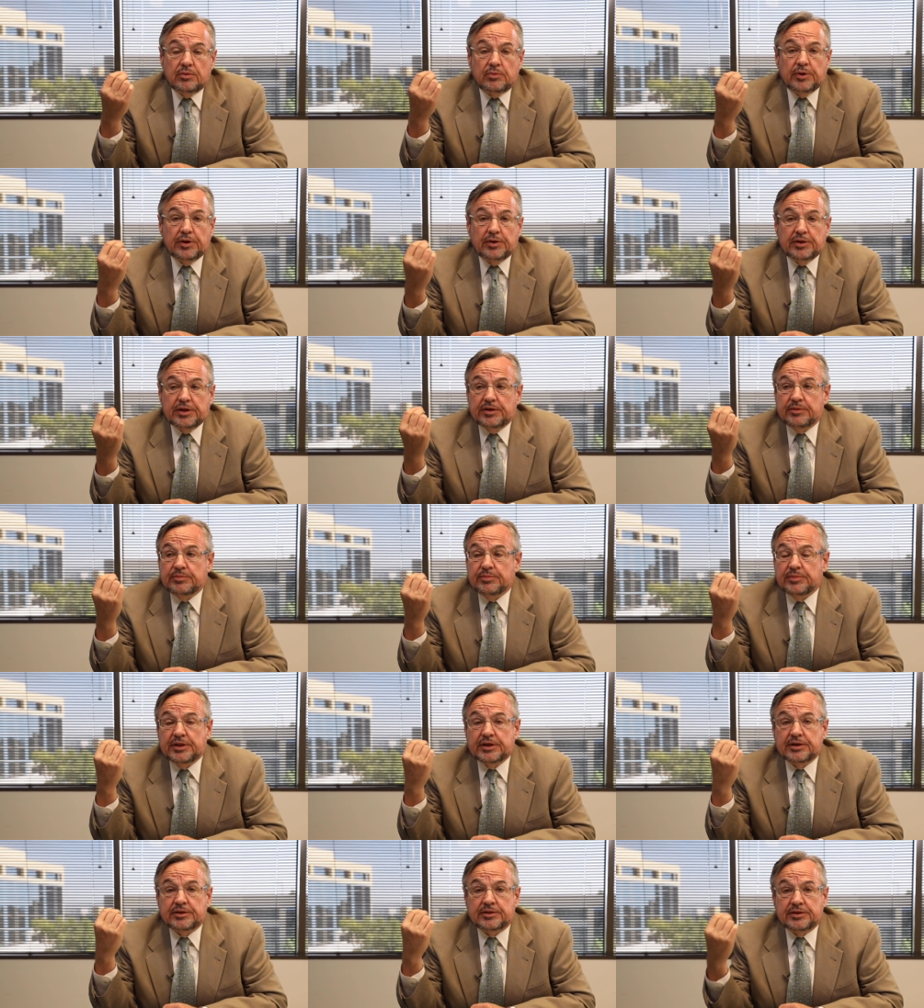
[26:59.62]
where
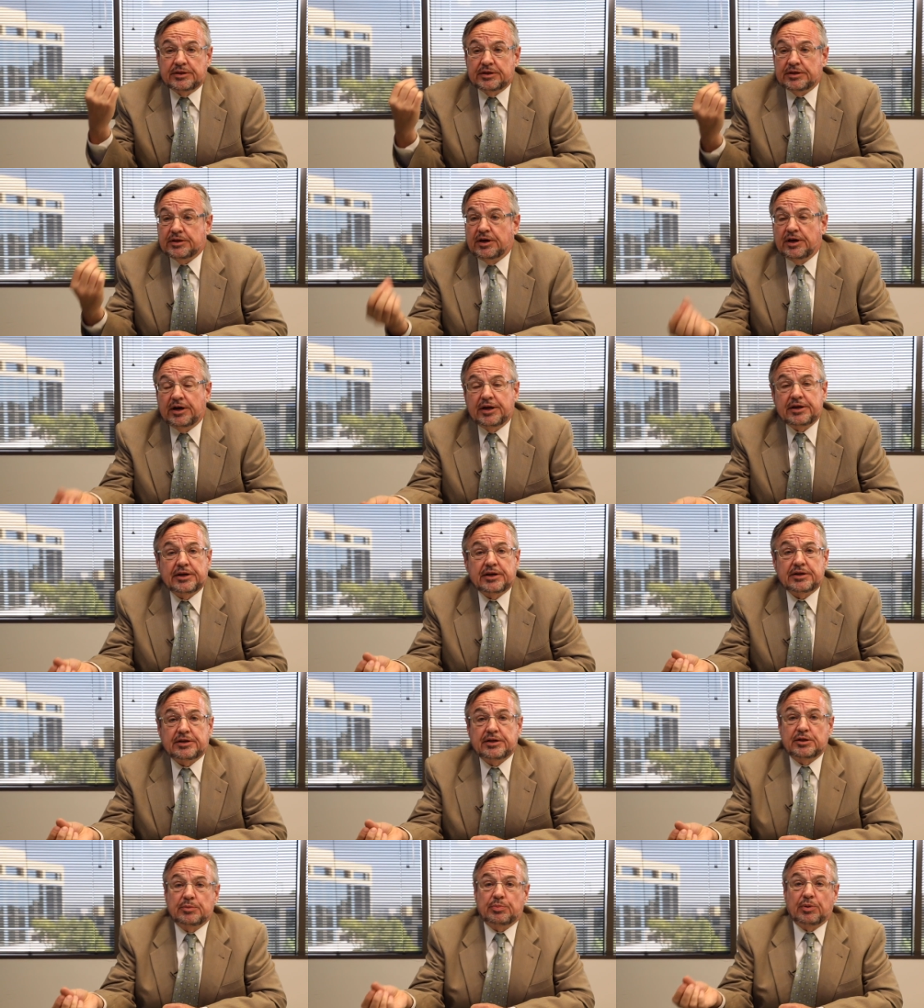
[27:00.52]
the
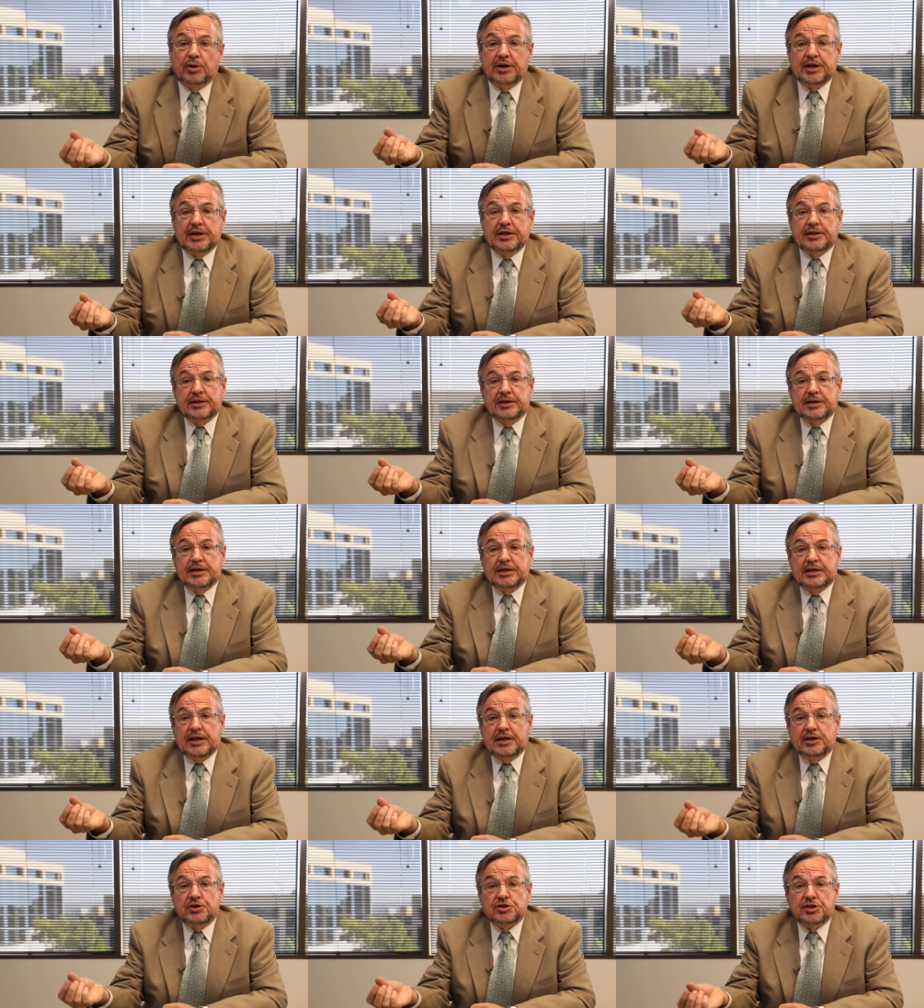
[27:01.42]
conduct of the party in
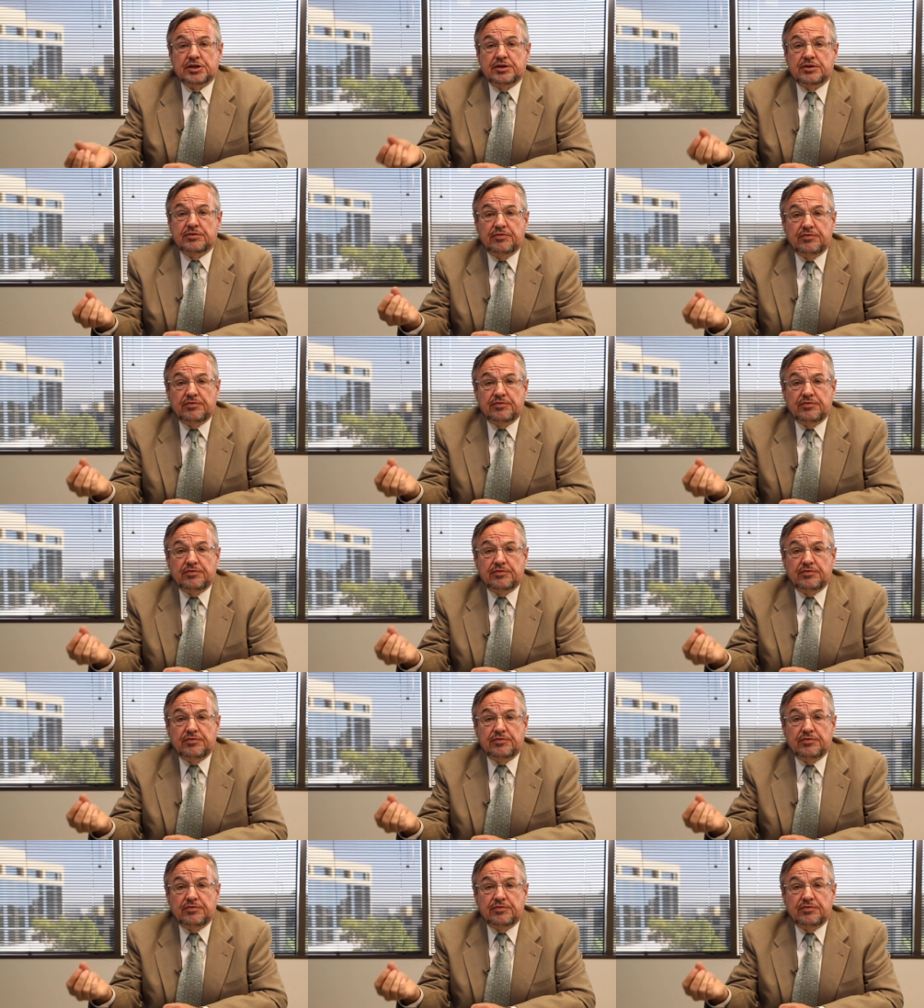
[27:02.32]
litigation